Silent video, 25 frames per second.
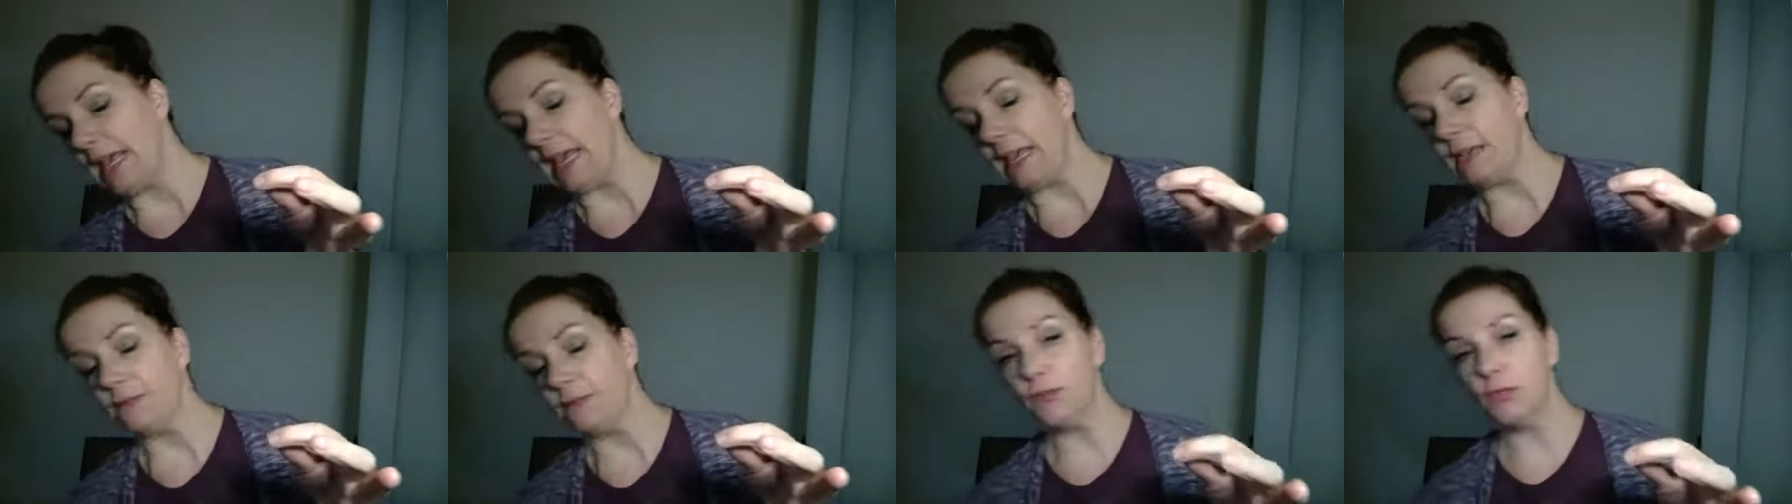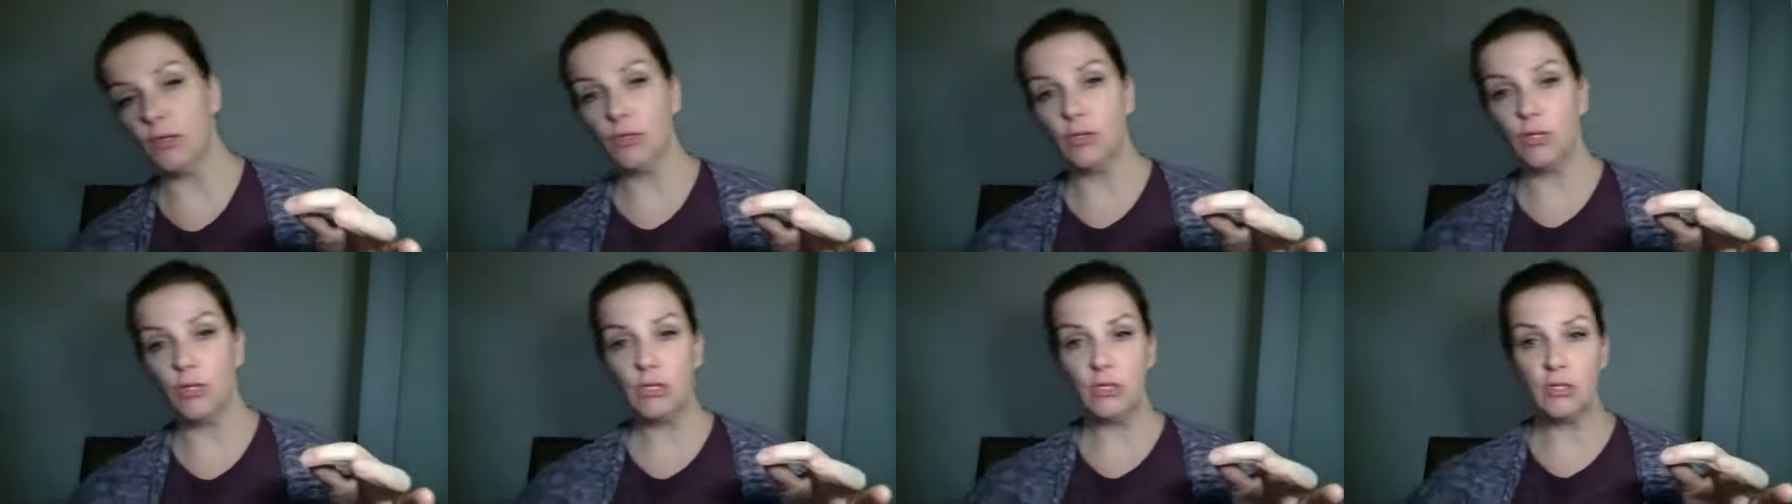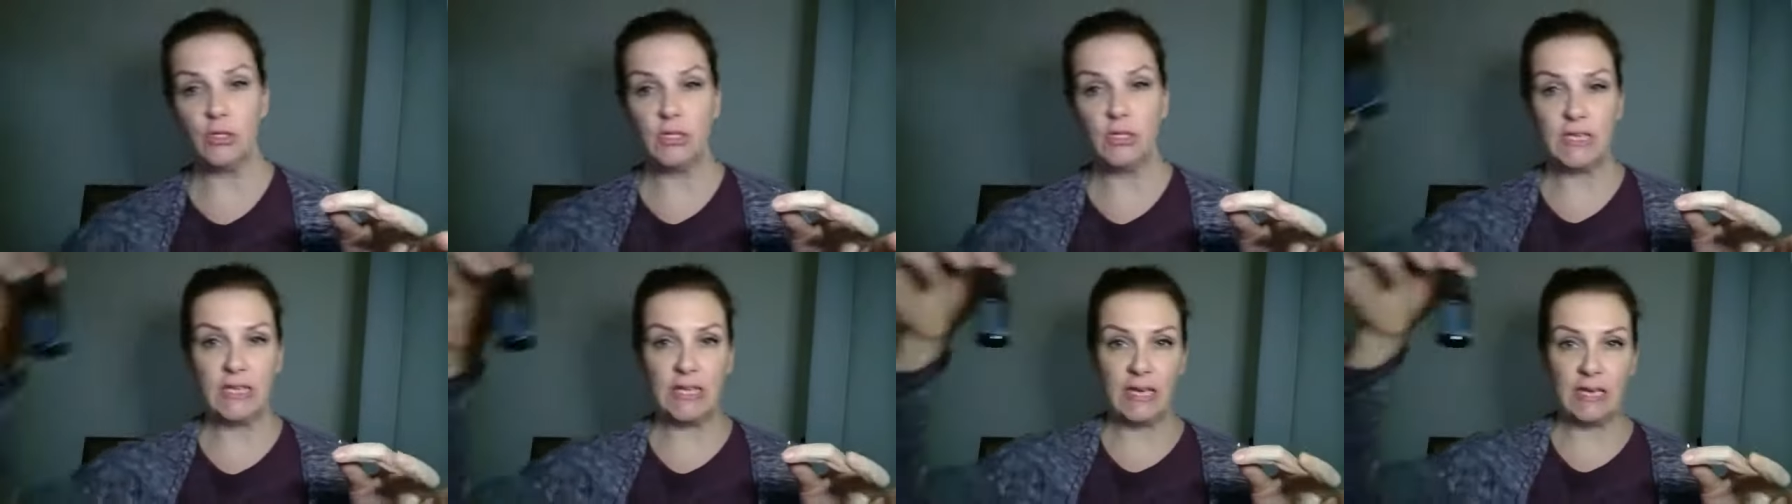If you're
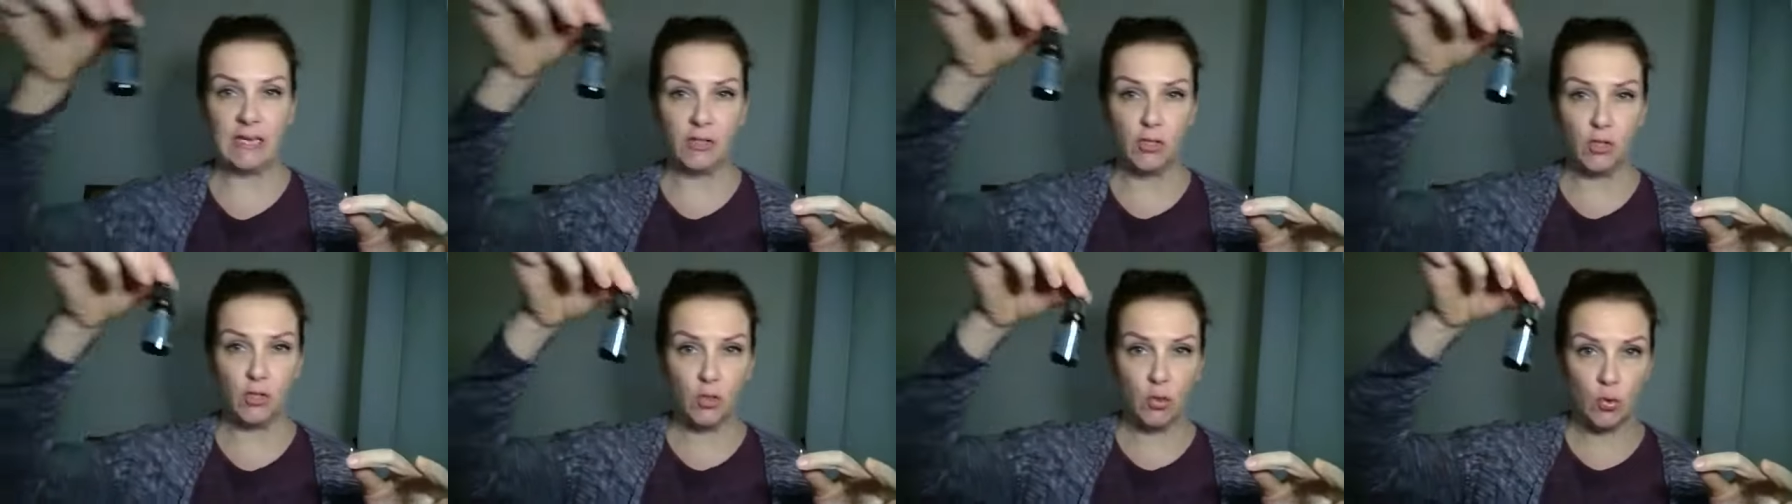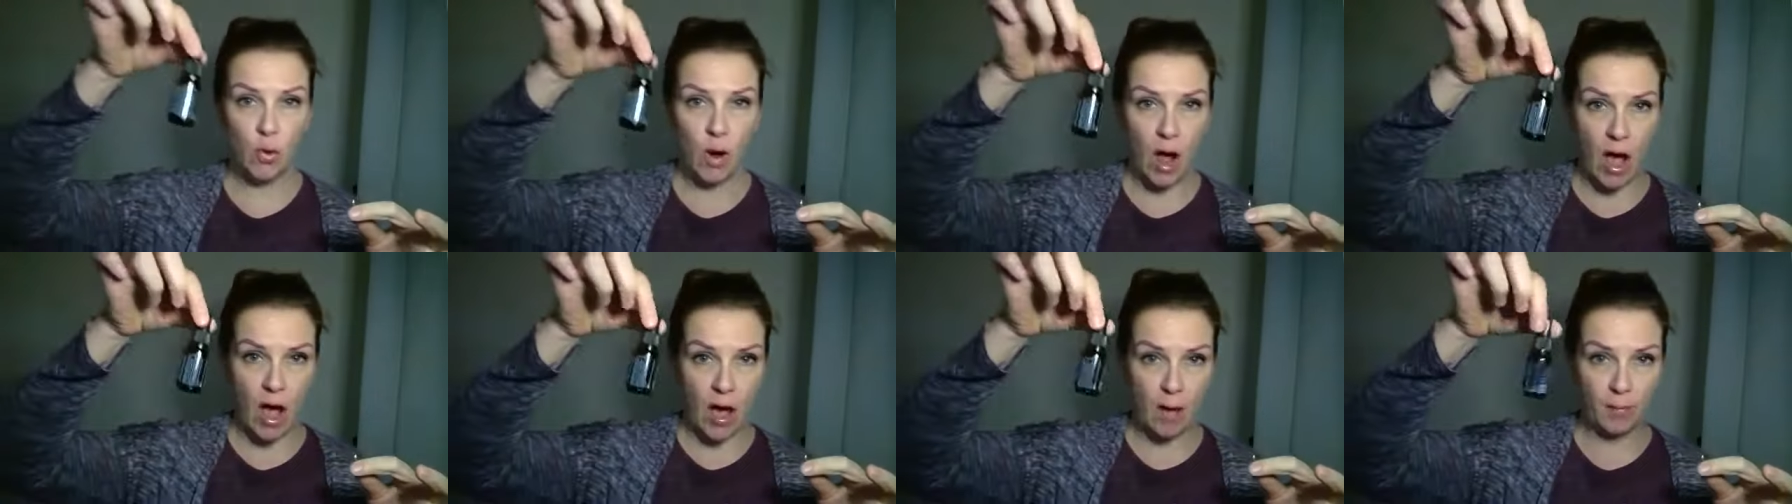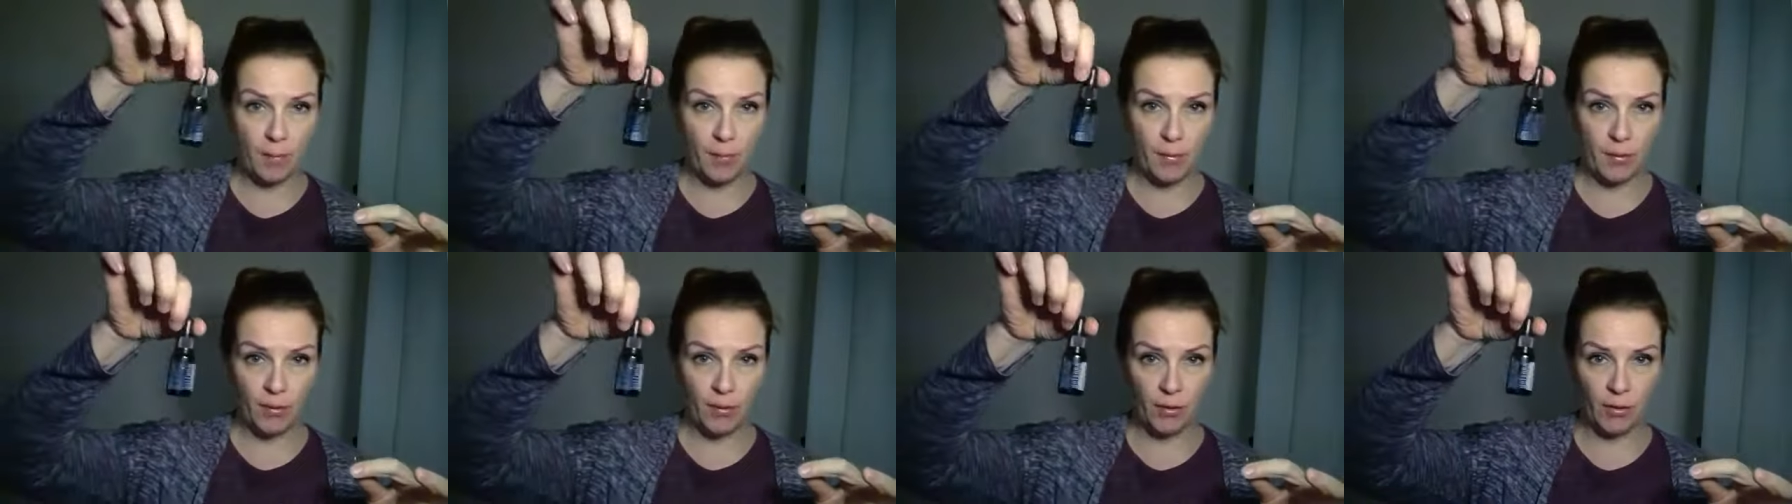using a
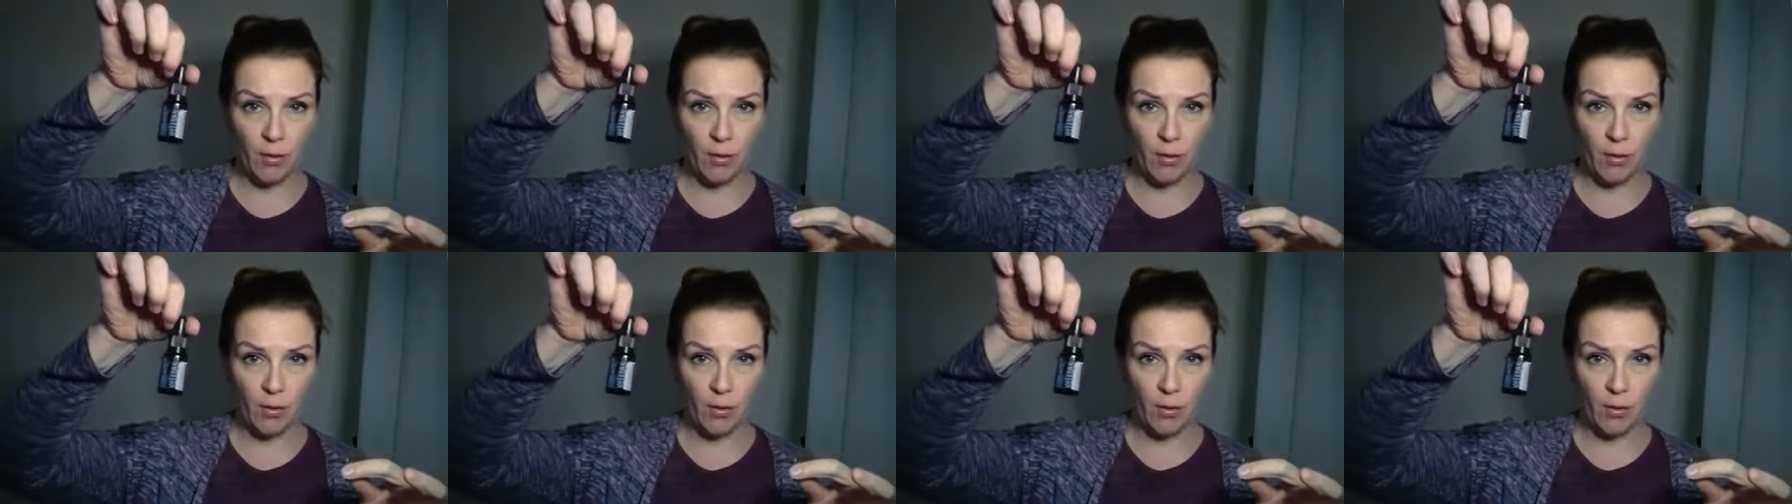dropper,